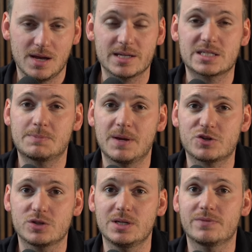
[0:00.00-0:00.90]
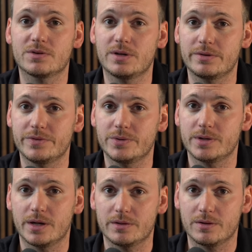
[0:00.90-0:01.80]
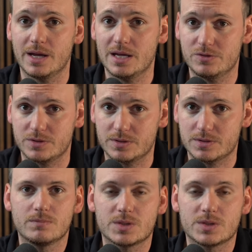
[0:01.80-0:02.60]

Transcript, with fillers: especially if they're interviewing other agents.